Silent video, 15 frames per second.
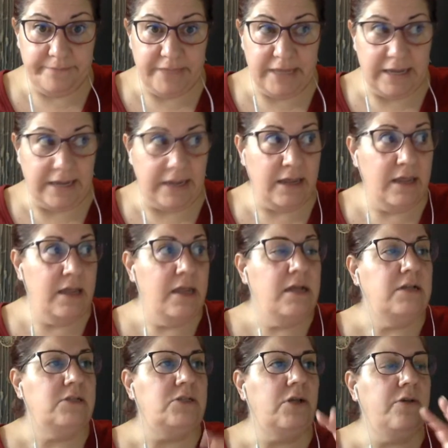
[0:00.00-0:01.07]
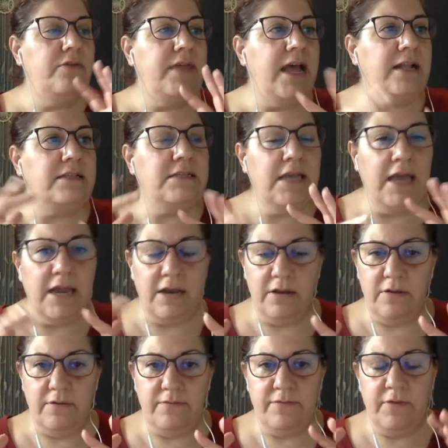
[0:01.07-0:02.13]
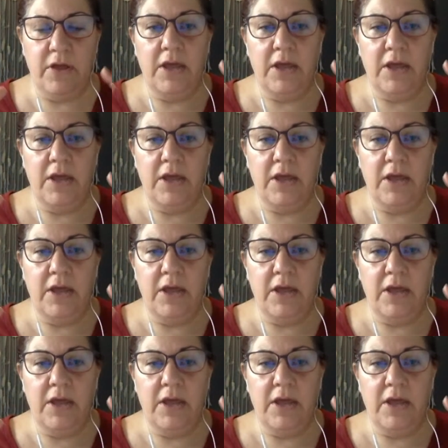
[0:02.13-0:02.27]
Okay. So that's kind of